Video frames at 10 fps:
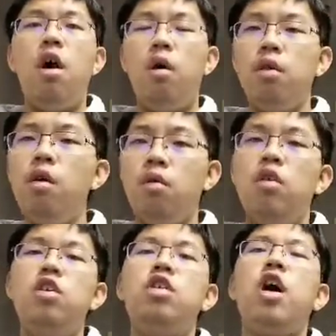although
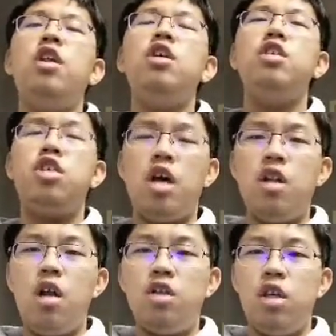Chinese
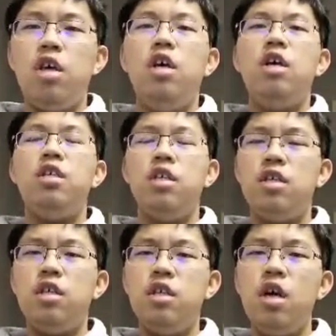technology
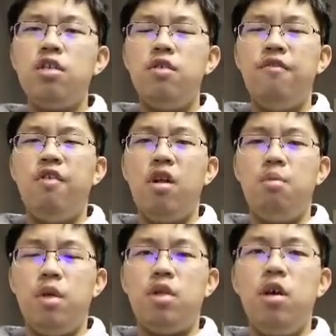is not so
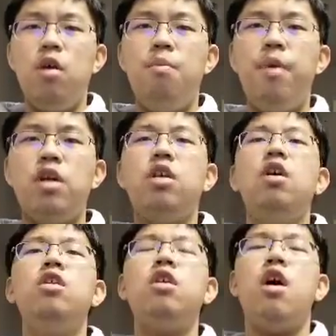development, but
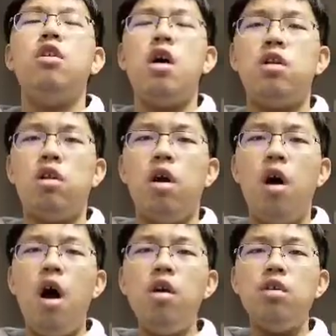the conductor
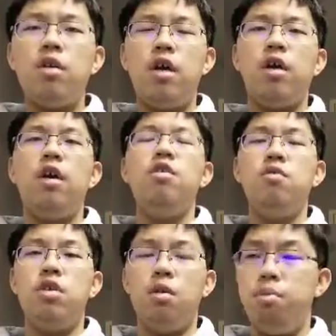also can
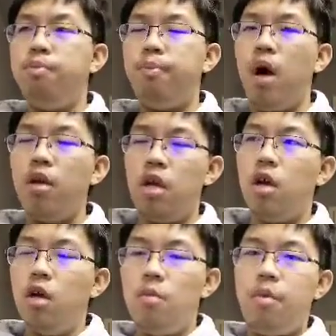use the
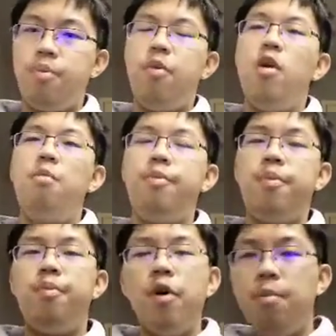body
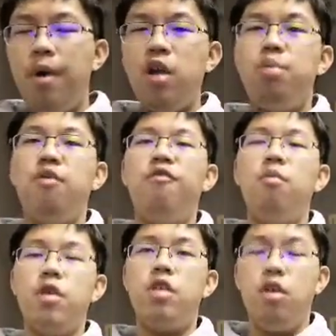
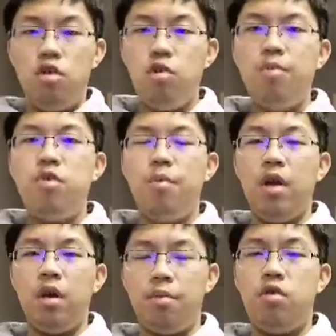performance to
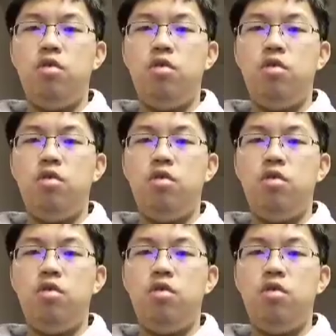make them